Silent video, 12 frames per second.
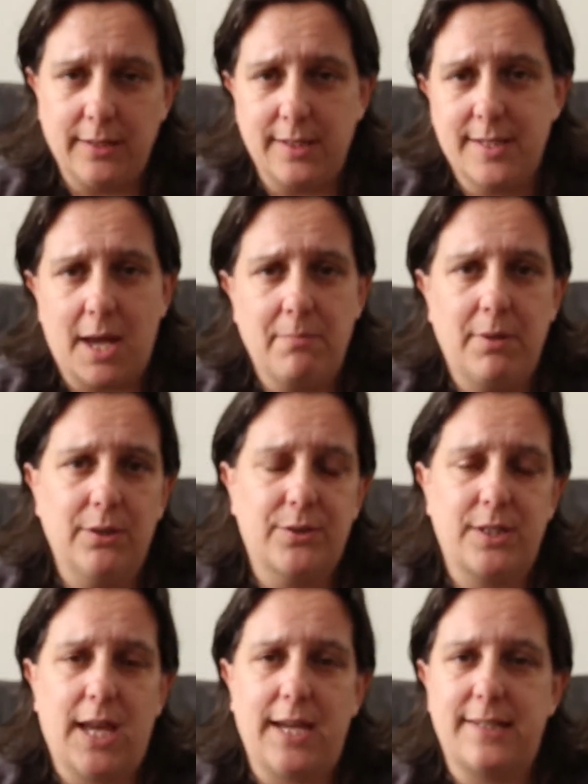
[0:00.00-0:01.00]
your 10mm
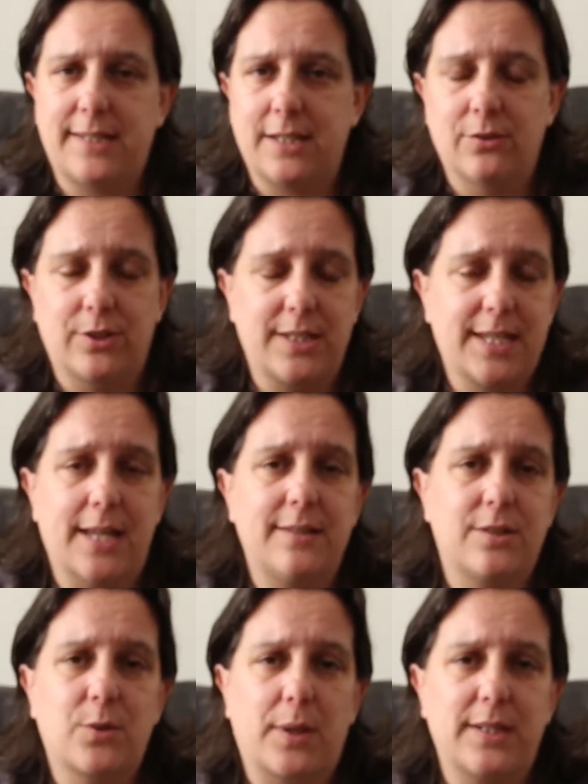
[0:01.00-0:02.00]
to your 18 or your 10
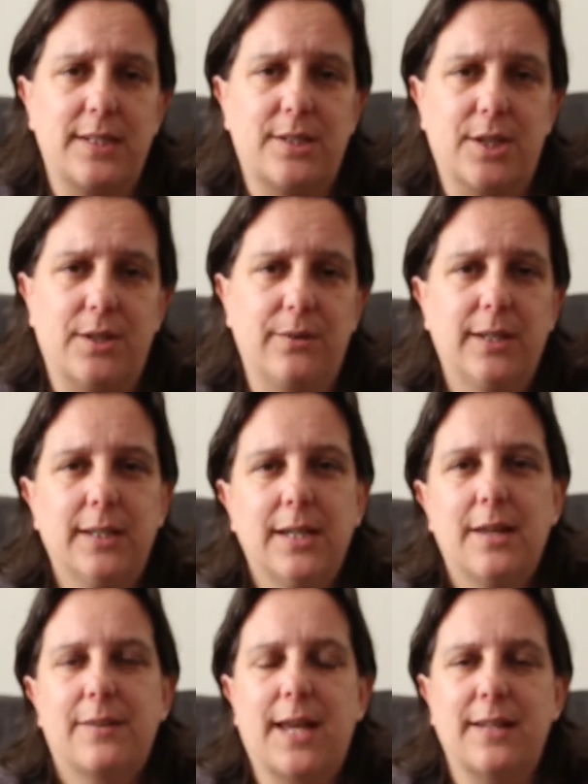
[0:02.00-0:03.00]
to 22,
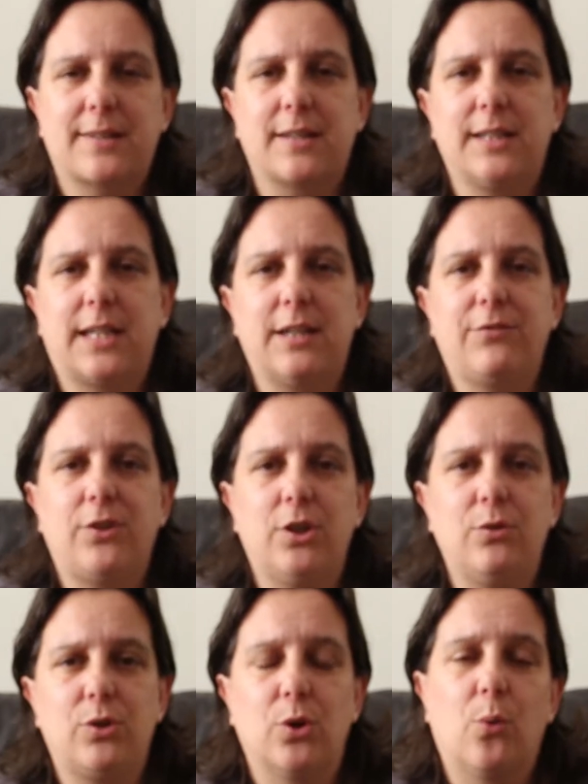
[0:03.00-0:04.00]
that's going to give
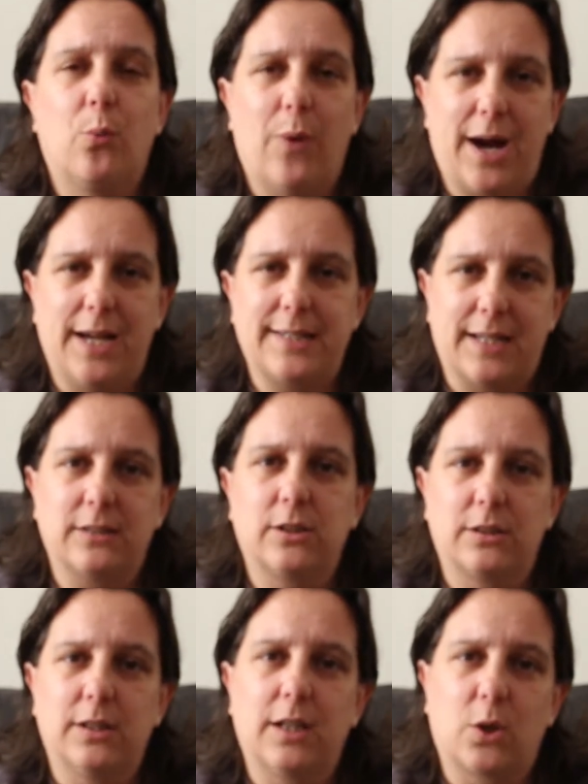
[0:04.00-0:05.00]
you your wide
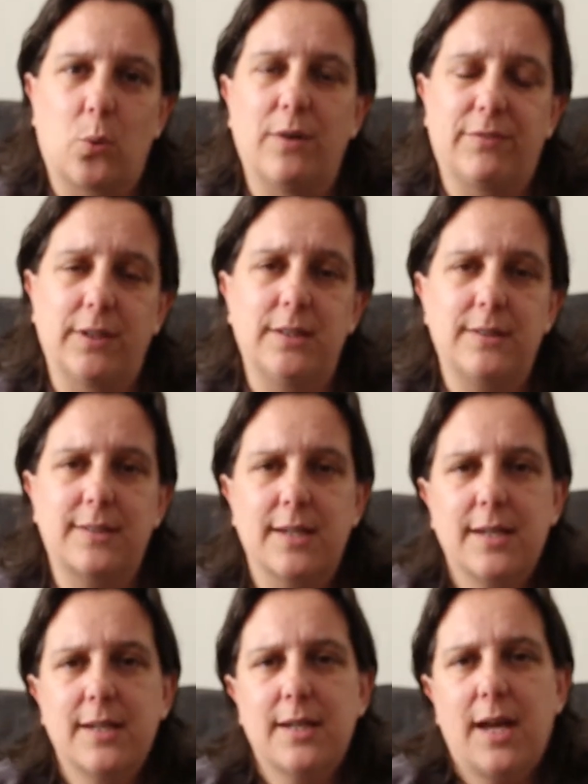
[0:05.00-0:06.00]
angle equivalent
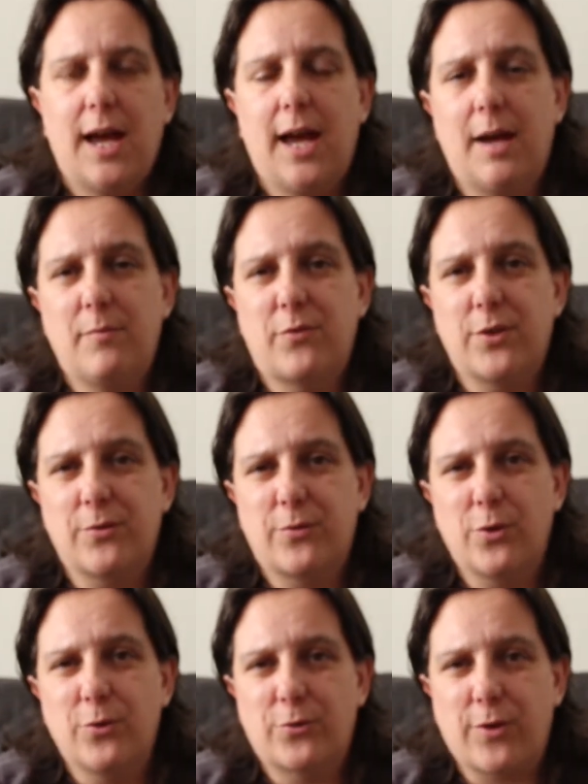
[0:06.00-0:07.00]
for the
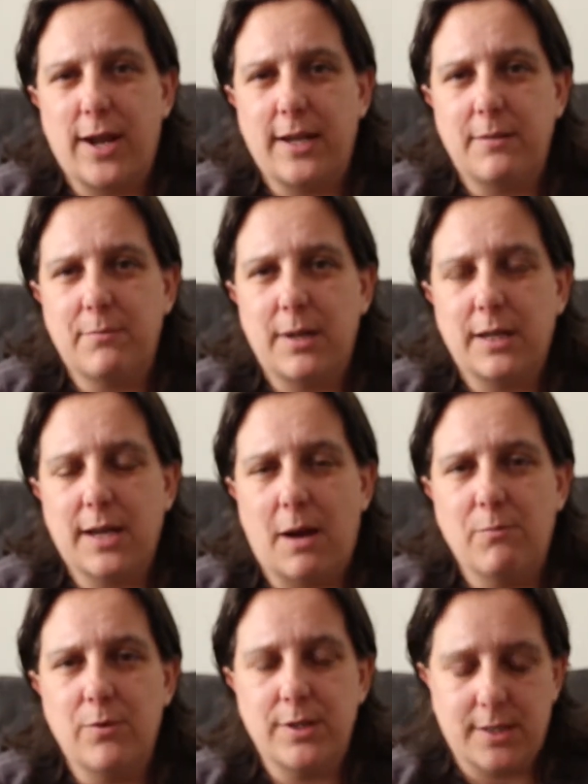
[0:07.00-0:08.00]
full frame
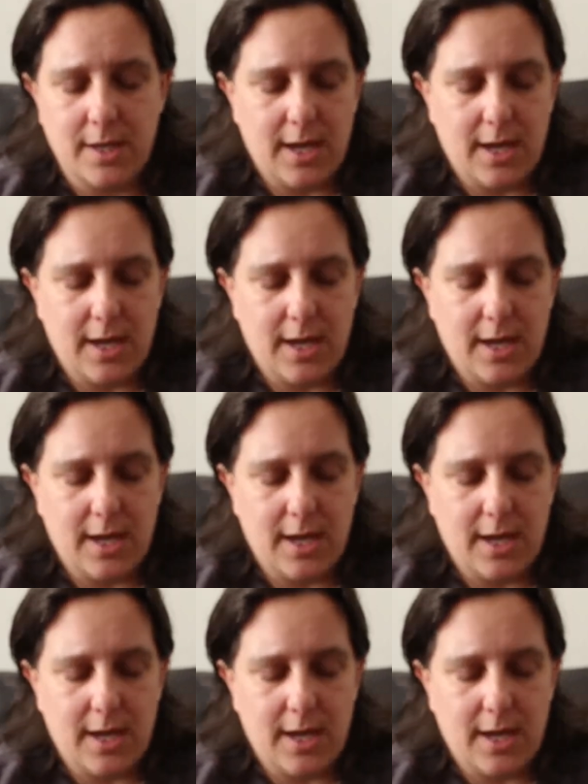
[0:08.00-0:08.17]
cameras,